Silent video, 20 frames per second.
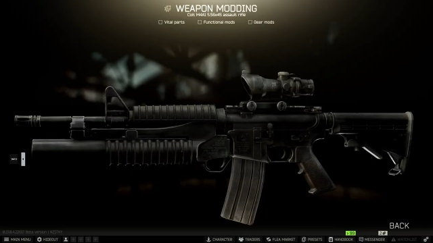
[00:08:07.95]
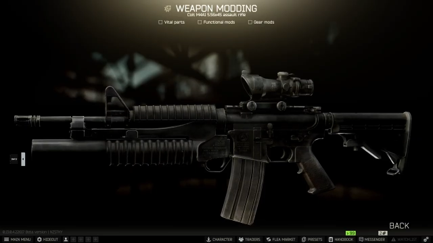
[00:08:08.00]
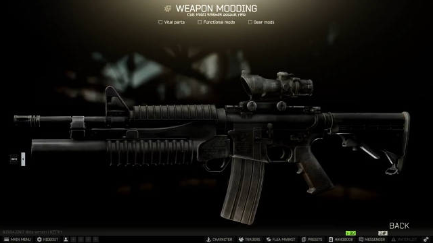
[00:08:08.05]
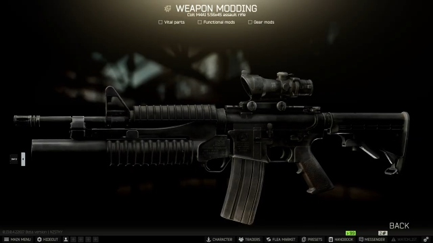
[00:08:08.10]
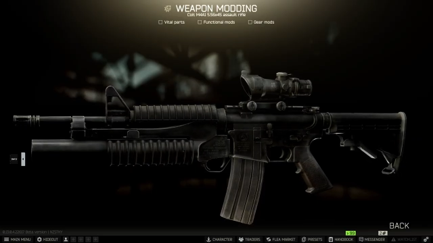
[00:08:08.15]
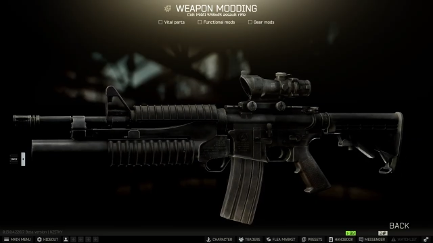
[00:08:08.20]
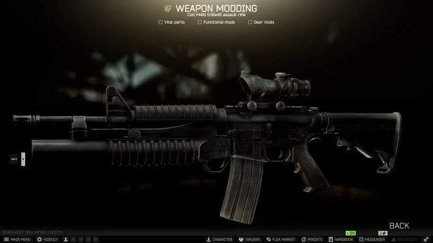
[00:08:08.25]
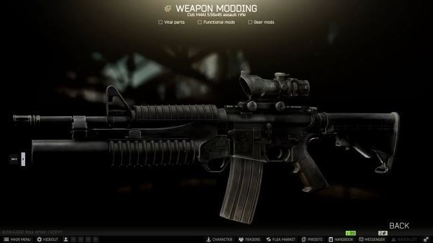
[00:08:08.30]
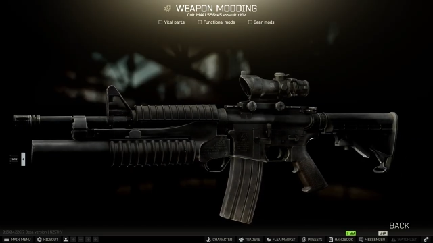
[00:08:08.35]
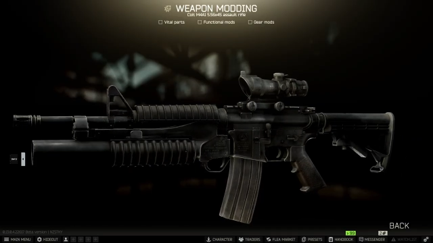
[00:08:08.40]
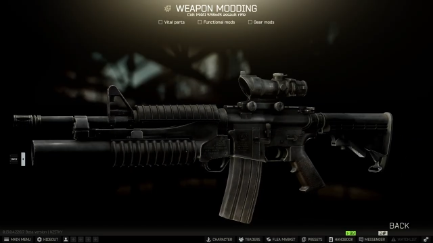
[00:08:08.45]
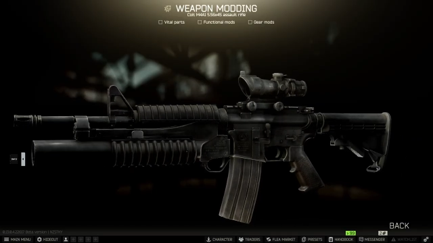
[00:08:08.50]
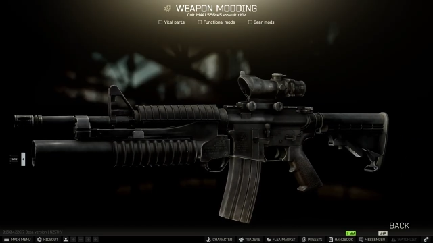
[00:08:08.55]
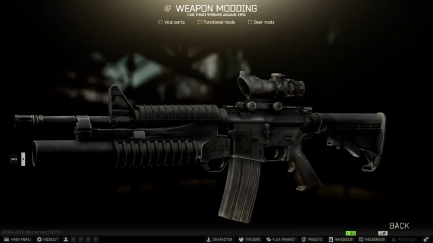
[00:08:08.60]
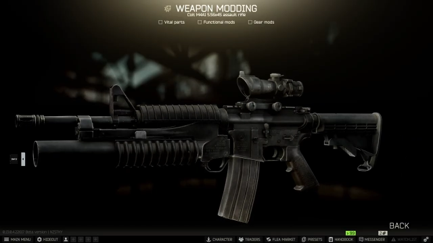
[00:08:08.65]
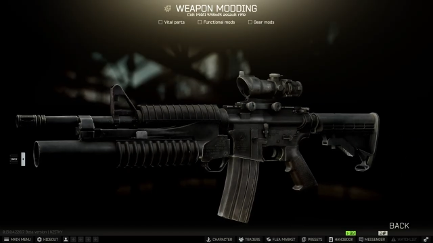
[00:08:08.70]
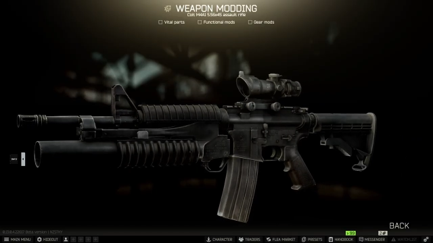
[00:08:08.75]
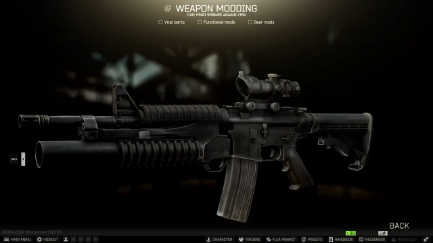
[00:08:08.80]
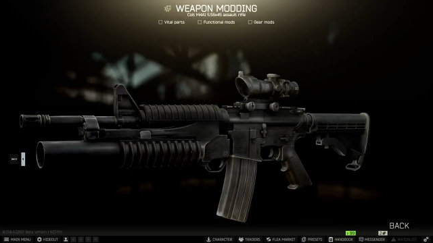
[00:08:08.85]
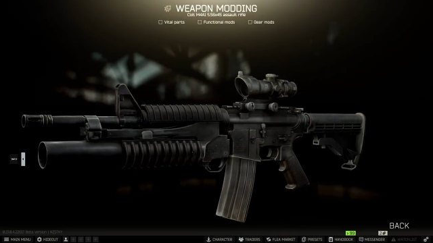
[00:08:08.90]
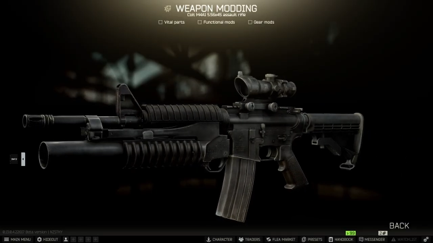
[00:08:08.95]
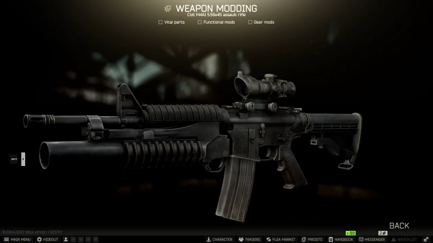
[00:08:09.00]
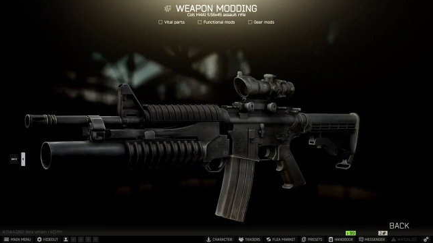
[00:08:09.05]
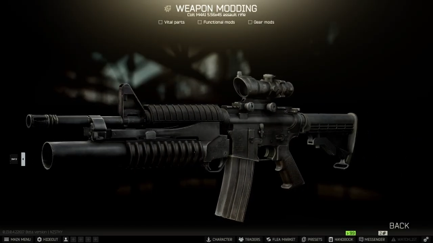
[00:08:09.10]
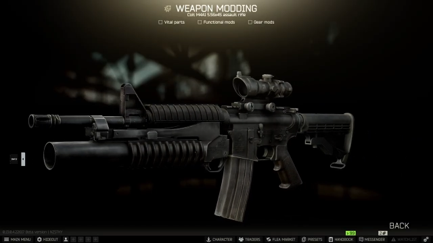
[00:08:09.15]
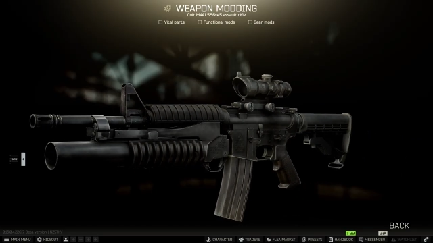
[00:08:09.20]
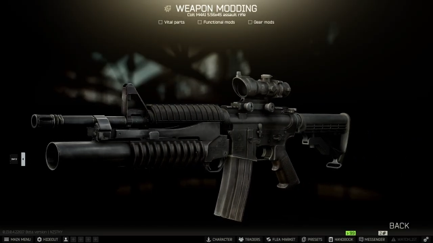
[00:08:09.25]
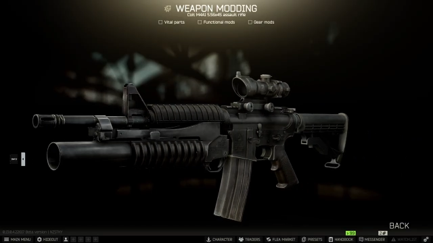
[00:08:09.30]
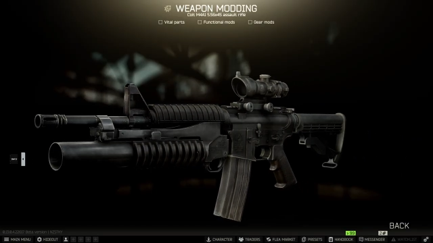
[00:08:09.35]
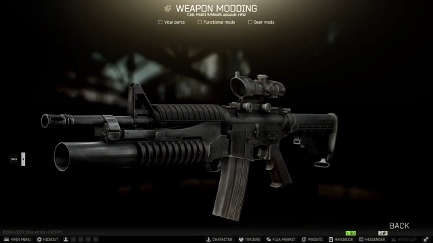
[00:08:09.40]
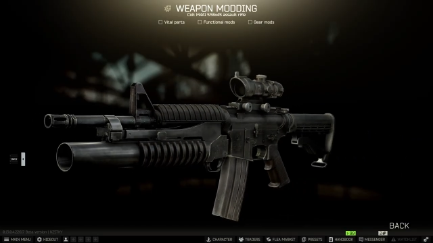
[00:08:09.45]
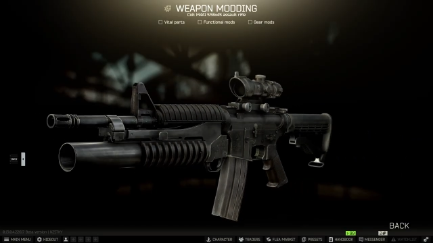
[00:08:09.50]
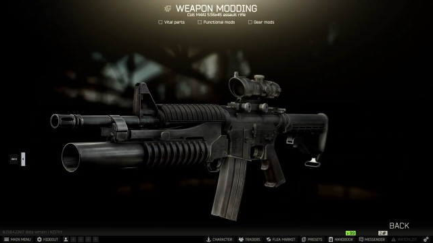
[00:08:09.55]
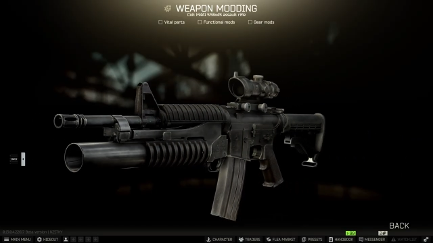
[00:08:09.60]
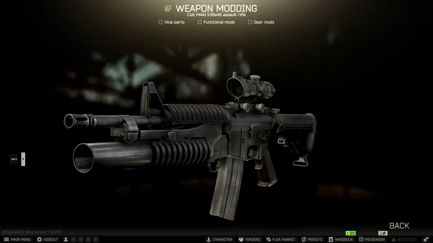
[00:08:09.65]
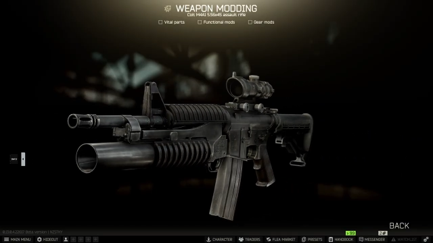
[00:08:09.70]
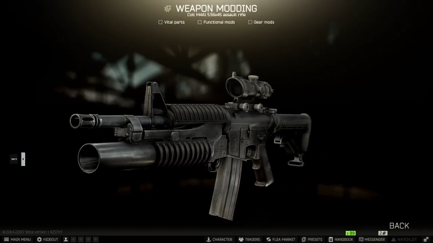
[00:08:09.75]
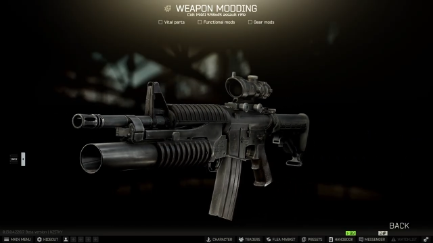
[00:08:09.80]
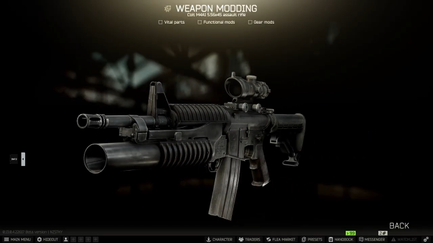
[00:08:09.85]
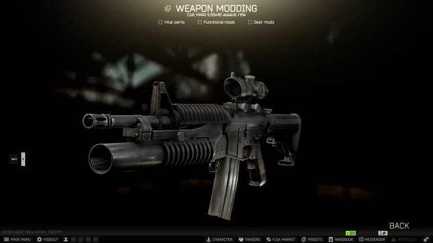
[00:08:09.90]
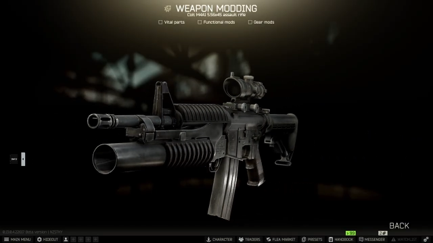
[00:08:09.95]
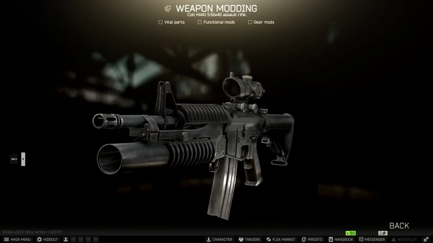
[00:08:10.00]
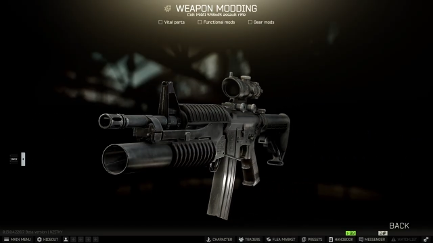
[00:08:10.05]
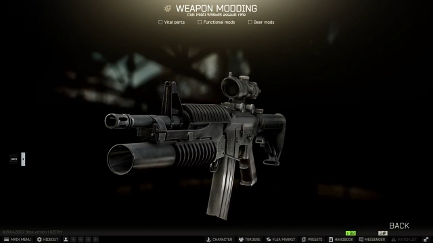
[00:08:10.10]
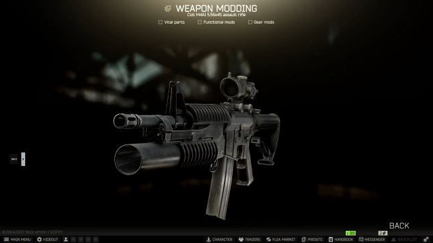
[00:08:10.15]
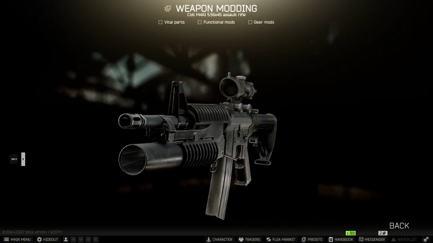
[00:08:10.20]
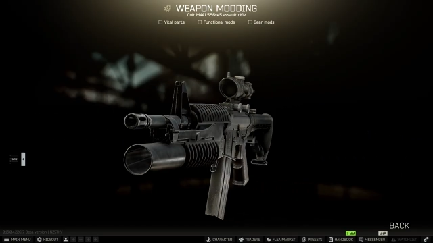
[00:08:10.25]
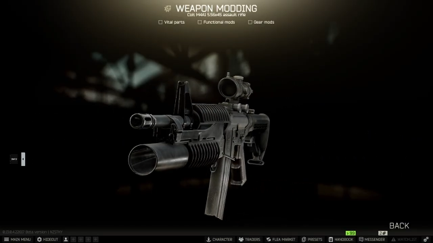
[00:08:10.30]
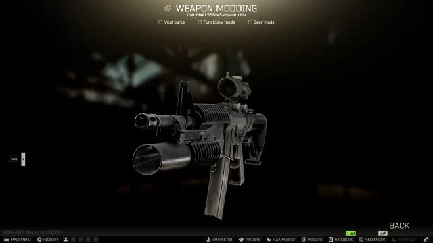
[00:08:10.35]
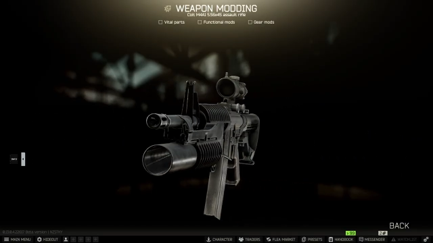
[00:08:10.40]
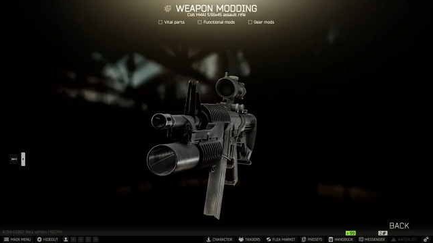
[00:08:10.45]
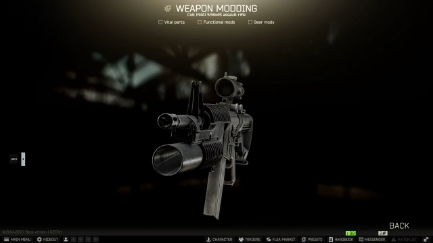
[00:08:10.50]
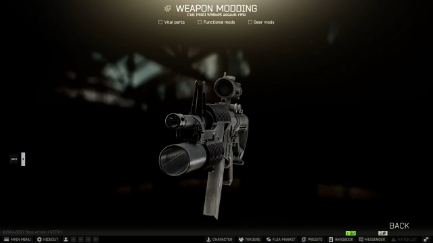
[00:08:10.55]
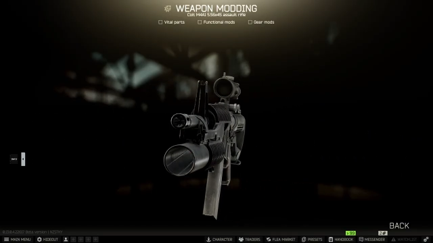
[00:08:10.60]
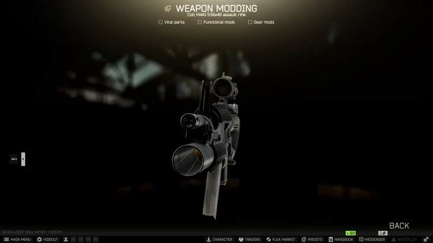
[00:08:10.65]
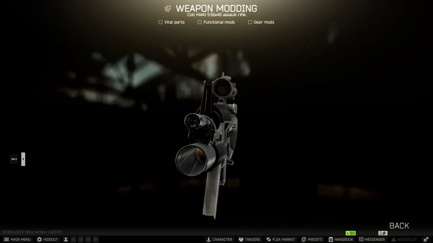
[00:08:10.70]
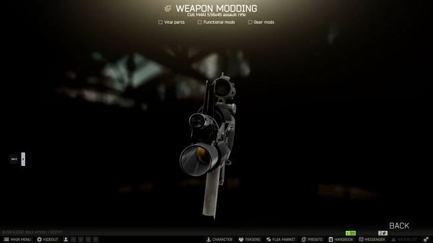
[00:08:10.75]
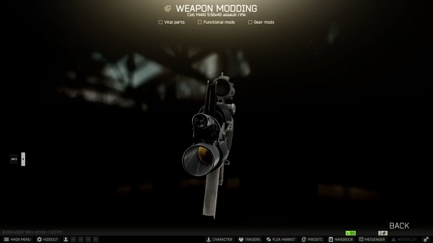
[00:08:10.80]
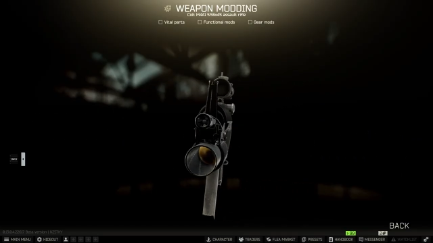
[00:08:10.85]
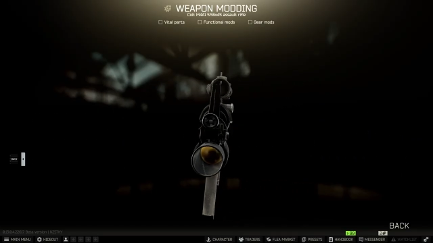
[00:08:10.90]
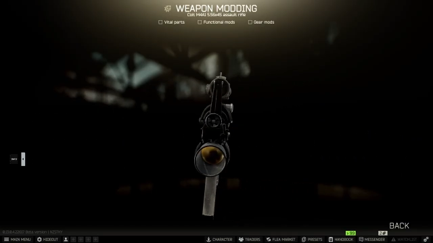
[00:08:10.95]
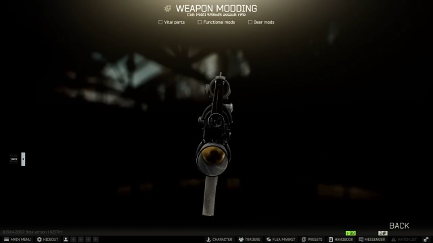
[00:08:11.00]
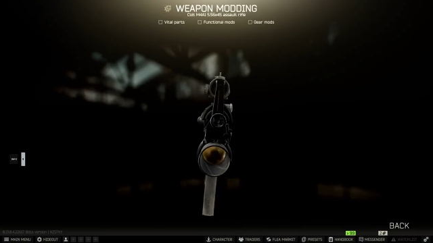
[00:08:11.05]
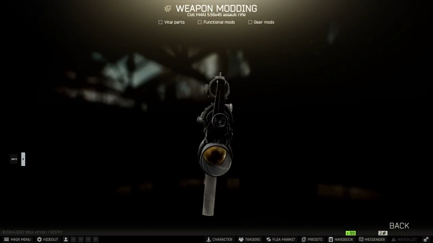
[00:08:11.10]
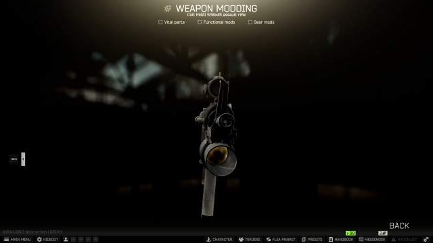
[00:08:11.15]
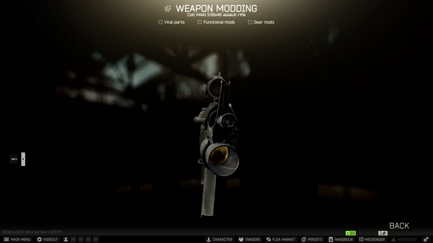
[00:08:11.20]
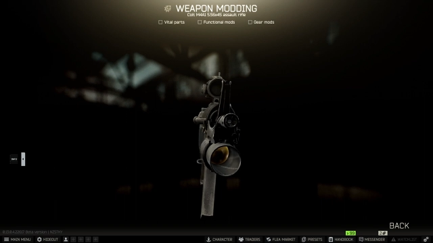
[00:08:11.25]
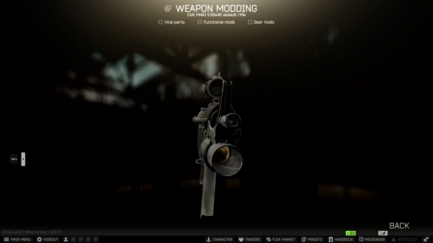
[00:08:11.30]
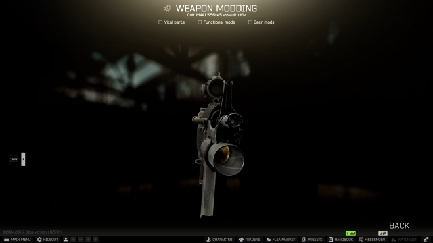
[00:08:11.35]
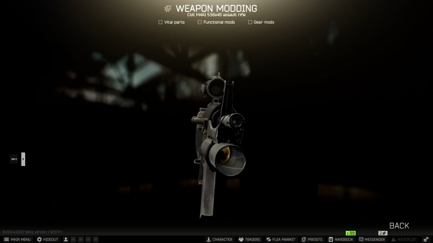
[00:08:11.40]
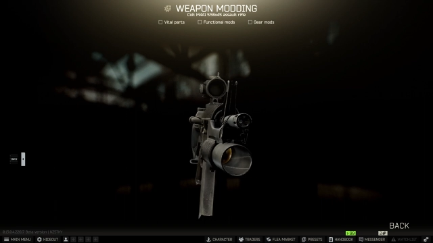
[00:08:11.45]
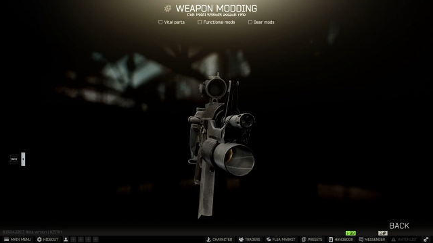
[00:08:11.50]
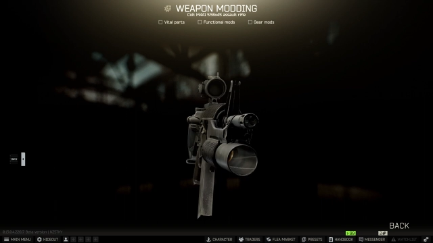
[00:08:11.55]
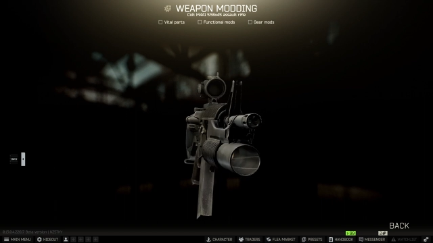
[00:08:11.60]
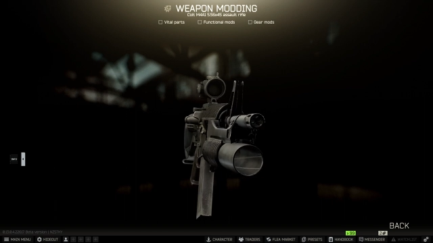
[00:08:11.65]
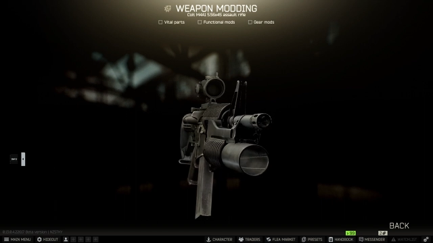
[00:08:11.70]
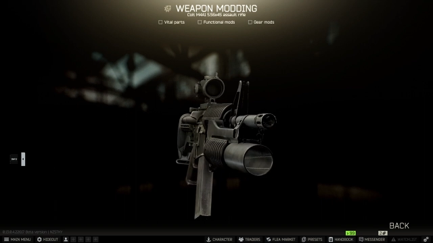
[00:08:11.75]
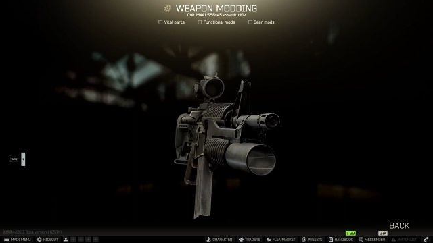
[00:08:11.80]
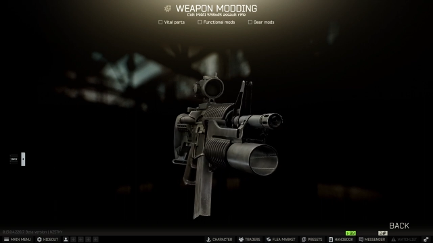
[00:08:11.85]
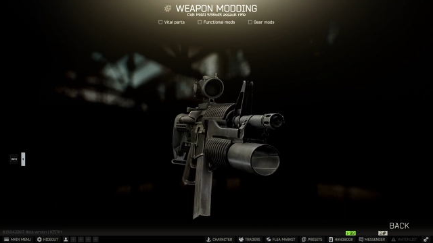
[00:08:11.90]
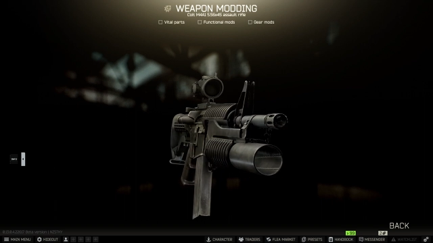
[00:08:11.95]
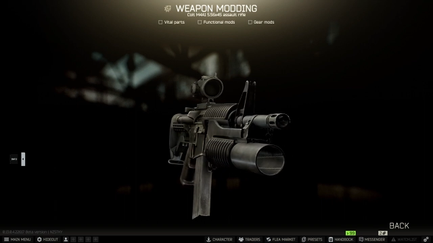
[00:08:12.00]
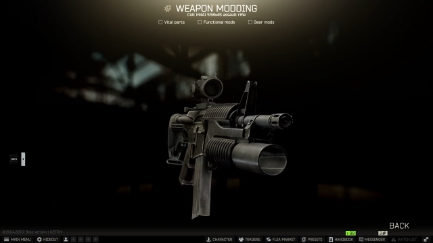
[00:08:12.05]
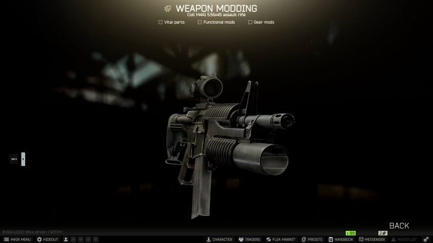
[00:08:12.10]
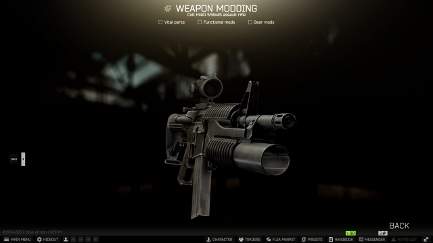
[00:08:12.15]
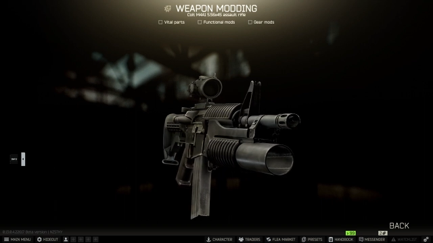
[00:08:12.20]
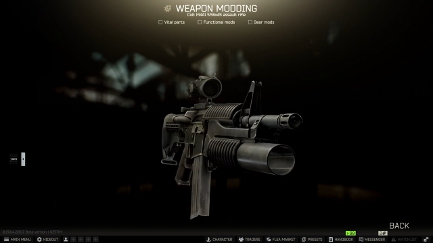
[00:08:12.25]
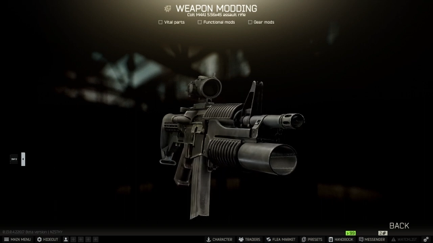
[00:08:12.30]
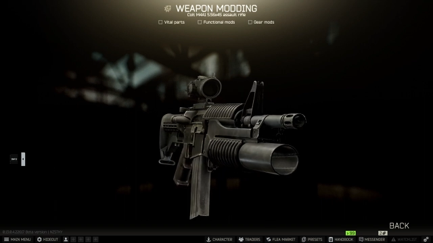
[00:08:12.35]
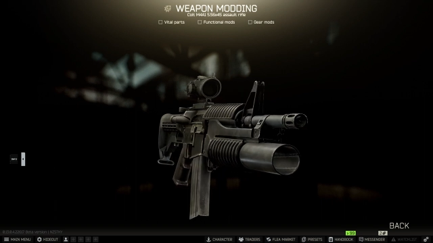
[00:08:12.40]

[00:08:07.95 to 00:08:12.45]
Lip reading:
No face is visible, so there are no lips to read.